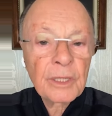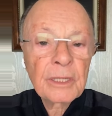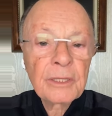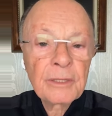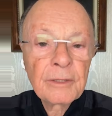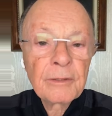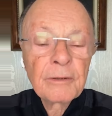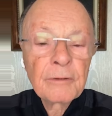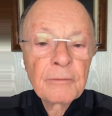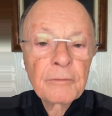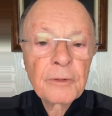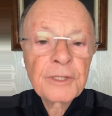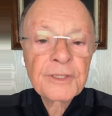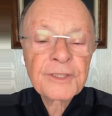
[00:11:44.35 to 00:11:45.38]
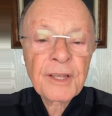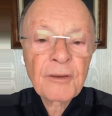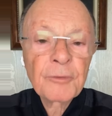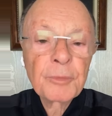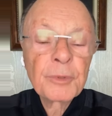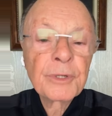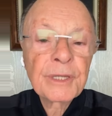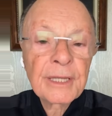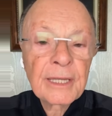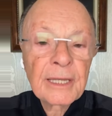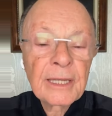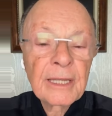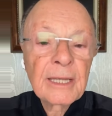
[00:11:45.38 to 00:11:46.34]
I believe that he was
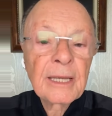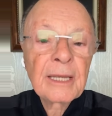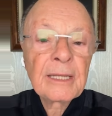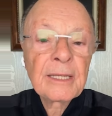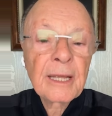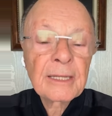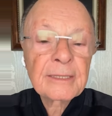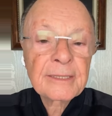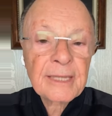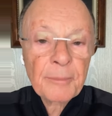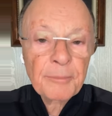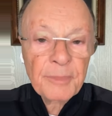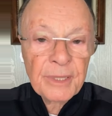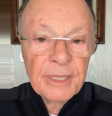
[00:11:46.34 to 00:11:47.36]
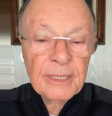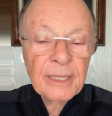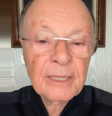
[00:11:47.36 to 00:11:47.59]
saved because he knew